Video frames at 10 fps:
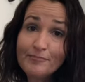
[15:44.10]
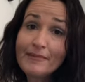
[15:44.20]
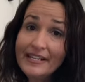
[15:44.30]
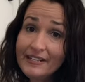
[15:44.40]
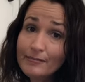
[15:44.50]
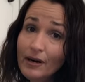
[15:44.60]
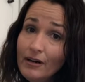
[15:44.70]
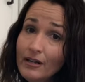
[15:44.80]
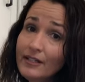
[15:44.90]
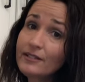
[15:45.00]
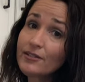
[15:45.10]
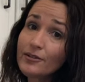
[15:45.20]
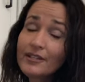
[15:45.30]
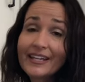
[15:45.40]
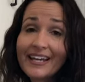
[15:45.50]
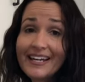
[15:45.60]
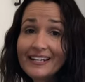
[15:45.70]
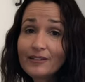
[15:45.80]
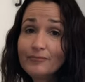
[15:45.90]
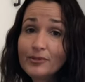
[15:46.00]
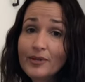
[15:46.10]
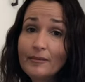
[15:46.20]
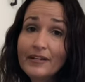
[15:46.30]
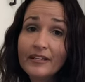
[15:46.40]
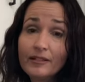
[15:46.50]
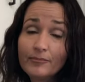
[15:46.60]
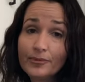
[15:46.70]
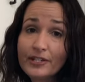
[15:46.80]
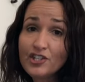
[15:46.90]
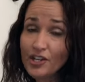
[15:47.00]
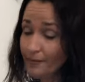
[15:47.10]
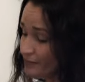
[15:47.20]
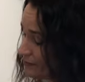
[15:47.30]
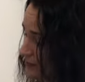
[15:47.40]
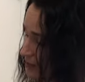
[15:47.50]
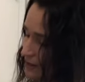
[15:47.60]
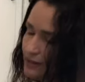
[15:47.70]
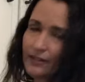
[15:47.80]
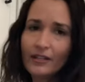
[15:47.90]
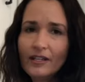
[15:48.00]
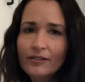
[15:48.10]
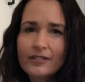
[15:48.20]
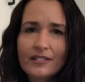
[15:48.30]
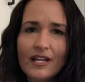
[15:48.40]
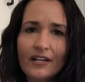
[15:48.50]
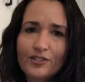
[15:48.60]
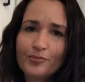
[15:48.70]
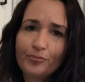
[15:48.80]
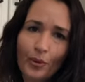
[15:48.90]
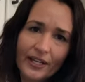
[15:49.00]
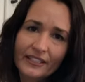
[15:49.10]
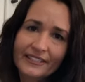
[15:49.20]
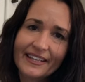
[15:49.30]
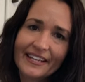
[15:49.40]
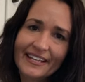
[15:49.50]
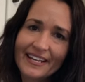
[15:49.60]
to medium high so that the canner can build up heat and pressure. You can hear it starting to boil in there